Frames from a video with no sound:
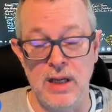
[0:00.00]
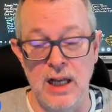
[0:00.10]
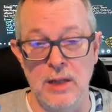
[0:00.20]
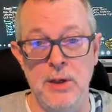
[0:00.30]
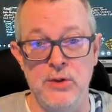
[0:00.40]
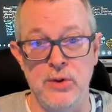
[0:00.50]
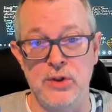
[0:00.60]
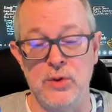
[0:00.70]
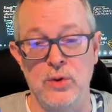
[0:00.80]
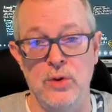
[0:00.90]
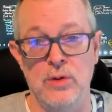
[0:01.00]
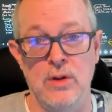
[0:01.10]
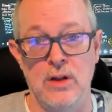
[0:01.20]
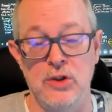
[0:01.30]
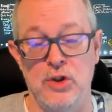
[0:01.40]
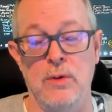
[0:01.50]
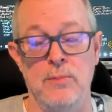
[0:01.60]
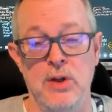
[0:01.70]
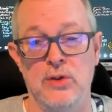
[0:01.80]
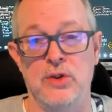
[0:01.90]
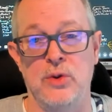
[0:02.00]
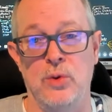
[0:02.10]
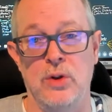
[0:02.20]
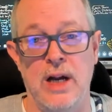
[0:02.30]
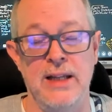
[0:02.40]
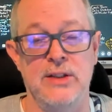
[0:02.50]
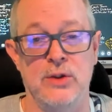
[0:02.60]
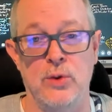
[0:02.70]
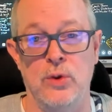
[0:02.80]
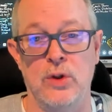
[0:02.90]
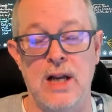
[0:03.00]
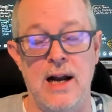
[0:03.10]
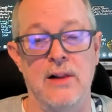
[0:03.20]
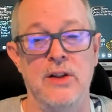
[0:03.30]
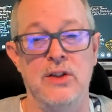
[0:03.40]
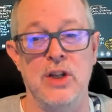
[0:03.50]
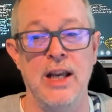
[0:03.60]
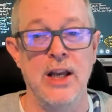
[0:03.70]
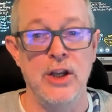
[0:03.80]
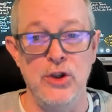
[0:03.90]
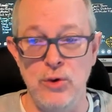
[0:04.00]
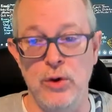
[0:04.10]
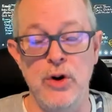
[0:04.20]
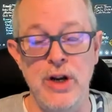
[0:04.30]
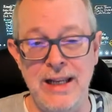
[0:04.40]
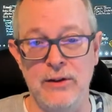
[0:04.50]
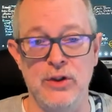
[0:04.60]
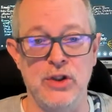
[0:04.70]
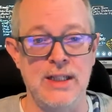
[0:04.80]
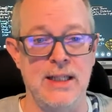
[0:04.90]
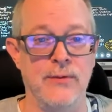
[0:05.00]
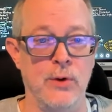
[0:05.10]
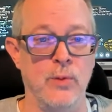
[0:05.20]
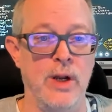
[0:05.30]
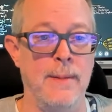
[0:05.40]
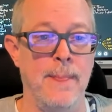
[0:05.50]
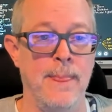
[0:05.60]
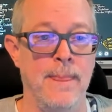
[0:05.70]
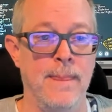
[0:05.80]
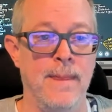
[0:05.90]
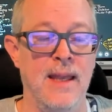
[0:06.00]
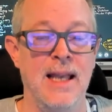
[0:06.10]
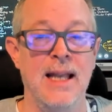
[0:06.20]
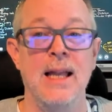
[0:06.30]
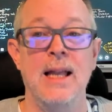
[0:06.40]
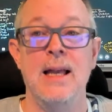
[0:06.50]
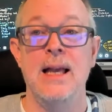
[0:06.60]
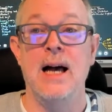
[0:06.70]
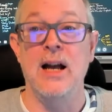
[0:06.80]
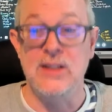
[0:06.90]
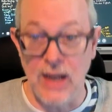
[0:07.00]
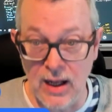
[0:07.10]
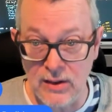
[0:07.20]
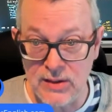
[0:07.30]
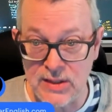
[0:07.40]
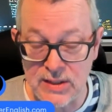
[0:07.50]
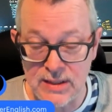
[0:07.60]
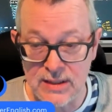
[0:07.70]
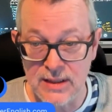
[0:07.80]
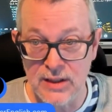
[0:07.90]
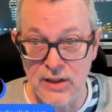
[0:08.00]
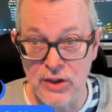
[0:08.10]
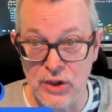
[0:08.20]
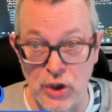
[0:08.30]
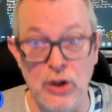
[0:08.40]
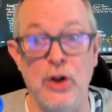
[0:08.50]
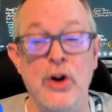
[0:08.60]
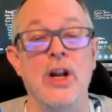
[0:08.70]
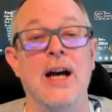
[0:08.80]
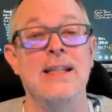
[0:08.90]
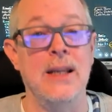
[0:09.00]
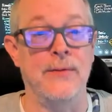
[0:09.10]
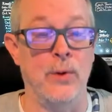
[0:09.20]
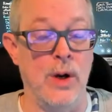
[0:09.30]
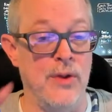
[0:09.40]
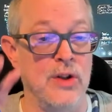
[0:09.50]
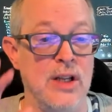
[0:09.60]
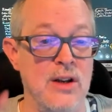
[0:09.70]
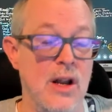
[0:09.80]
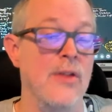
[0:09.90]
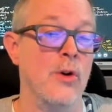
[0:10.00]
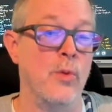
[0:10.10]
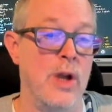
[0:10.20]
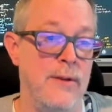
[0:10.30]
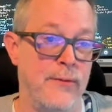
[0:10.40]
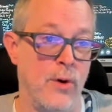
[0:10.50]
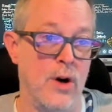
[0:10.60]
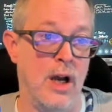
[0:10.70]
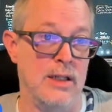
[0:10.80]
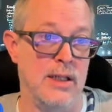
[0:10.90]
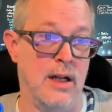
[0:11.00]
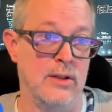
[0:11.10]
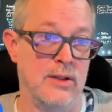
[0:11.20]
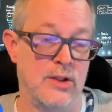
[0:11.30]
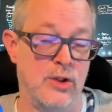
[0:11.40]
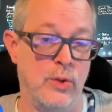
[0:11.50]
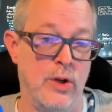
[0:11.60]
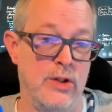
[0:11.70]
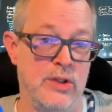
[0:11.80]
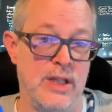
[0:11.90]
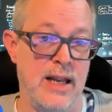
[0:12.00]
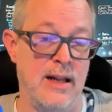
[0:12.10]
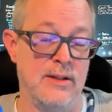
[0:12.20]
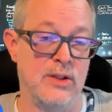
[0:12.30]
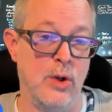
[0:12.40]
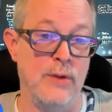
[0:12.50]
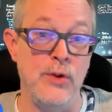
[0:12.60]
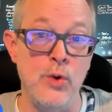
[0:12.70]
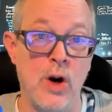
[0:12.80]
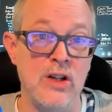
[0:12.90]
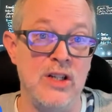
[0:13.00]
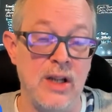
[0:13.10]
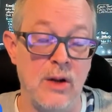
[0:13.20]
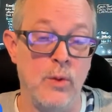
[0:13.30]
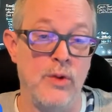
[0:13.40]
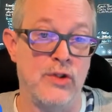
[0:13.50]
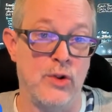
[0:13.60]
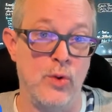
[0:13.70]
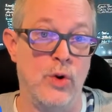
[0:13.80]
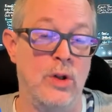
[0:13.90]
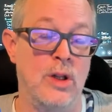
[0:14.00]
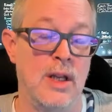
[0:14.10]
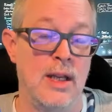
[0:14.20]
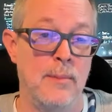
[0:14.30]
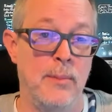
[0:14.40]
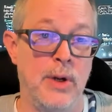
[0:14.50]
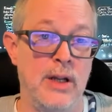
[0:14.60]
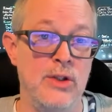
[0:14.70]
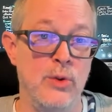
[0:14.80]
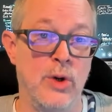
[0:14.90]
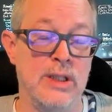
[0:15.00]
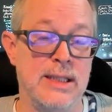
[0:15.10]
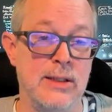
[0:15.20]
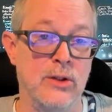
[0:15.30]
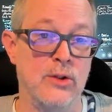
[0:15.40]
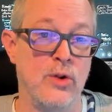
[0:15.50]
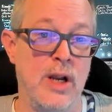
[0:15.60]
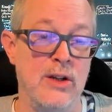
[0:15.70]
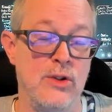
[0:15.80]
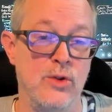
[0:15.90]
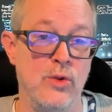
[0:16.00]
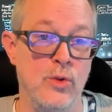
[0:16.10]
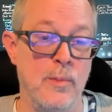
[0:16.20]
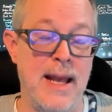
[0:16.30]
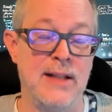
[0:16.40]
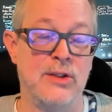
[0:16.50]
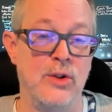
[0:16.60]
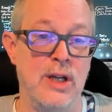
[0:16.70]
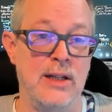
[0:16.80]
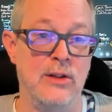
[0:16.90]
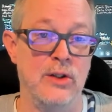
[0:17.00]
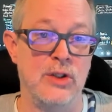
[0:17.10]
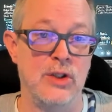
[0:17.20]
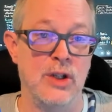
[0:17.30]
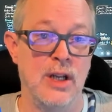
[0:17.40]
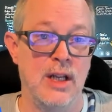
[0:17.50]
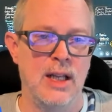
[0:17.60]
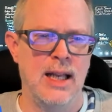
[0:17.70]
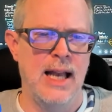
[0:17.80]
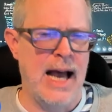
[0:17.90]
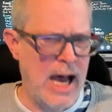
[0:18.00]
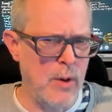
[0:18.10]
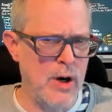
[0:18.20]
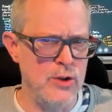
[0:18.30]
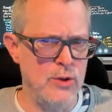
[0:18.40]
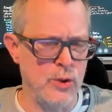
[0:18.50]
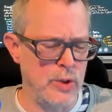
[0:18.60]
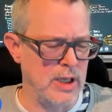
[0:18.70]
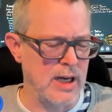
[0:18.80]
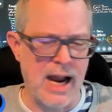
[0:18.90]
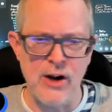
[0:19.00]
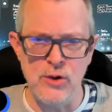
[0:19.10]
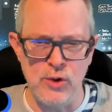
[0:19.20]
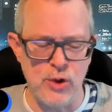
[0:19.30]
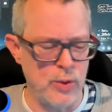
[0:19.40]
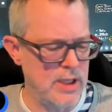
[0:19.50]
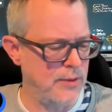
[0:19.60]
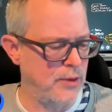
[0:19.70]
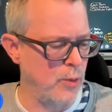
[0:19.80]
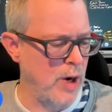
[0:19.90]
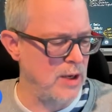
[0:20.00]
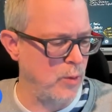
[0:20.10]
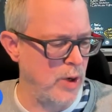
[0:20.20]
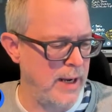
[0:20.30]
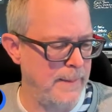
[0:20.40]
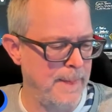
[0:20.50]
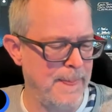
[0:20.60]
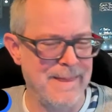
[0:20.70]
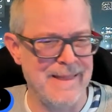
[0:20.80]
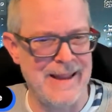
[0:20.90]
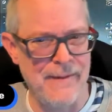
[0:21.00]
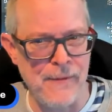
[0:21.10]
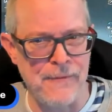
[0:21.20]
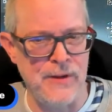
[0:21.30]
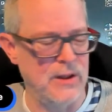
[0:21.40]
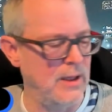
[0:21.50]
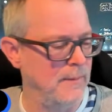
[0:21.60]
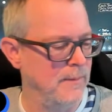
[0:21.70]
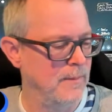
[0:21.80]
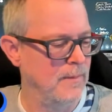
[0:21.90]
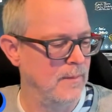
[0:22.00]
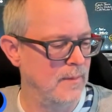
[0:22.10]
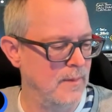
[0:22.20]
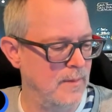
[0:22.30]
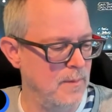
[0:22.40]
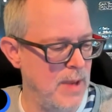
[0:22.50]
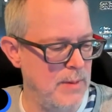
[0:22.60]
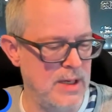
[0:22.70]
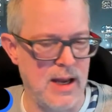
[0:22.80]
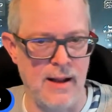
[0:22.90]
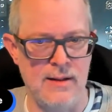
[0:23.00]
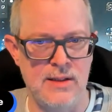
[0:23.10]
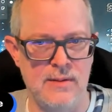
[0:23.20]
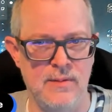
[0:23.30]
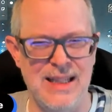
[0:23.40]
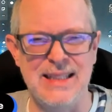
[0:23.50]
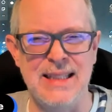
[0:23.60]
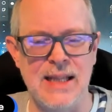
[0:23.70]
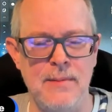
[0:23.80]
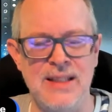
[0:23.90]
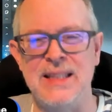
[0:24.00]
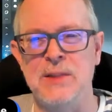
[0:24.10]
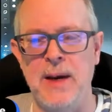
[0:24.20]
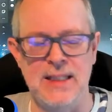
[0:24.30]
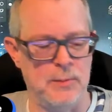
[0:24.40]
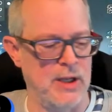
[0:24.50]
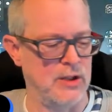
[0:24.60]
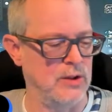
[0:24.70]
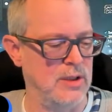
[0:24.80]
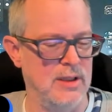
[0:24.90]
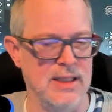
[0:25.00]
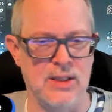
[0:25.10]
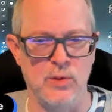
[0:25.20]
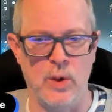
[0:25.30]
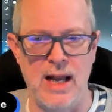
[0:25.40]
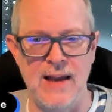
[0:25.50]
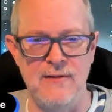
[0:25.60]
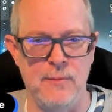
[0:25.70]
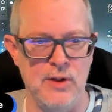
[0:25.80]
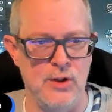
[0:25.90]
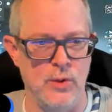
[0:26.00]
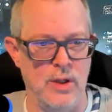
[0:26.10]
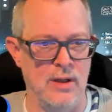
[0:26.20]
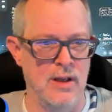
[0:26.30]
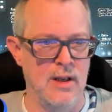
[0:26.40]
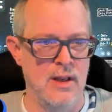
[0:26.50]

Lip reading: elementary school, middle school, high school, college, you learn English a different way. Adults should learn a different way. There's another way for adults to understand. So if you are done with school, but you are still trying to master English, how are you doing it? Are you doing it the right way? I have a feeling maybe not. This is my specialty. This is what I've been doing